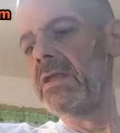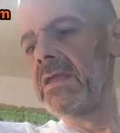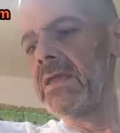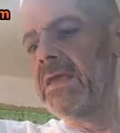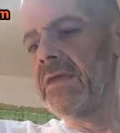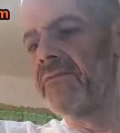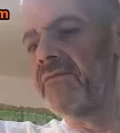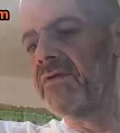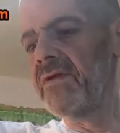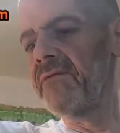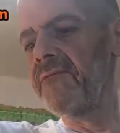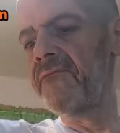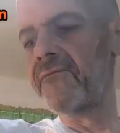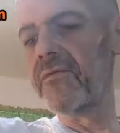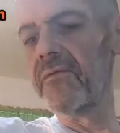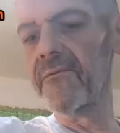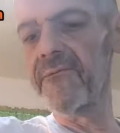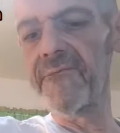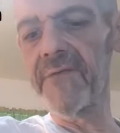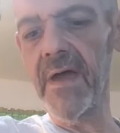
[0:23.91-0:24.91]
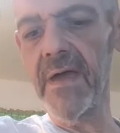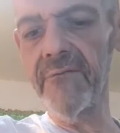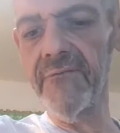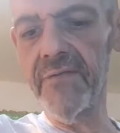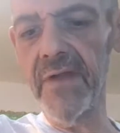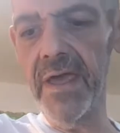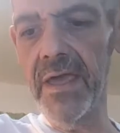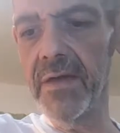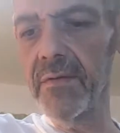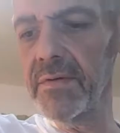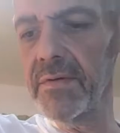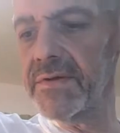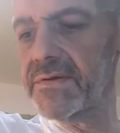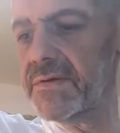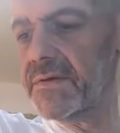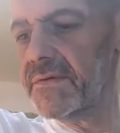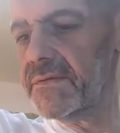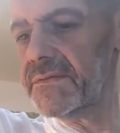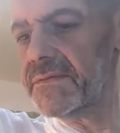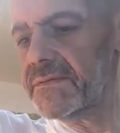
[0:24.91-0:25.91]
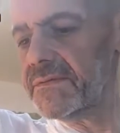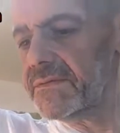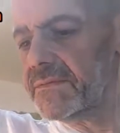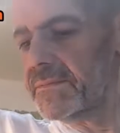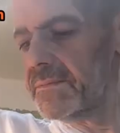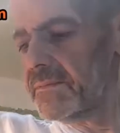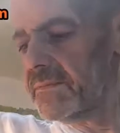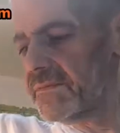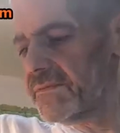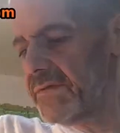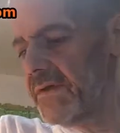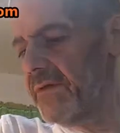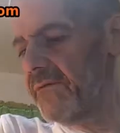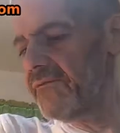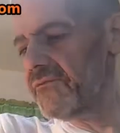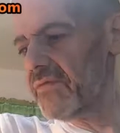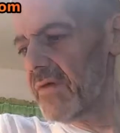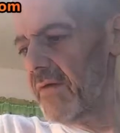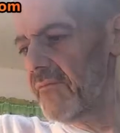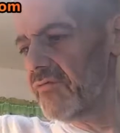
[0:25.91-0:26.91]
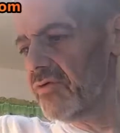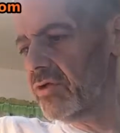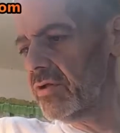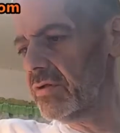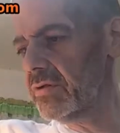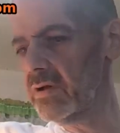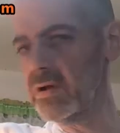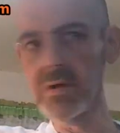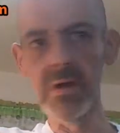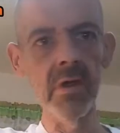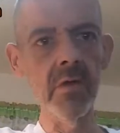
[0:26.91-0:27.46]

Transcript: even in four or five languages, safe travel.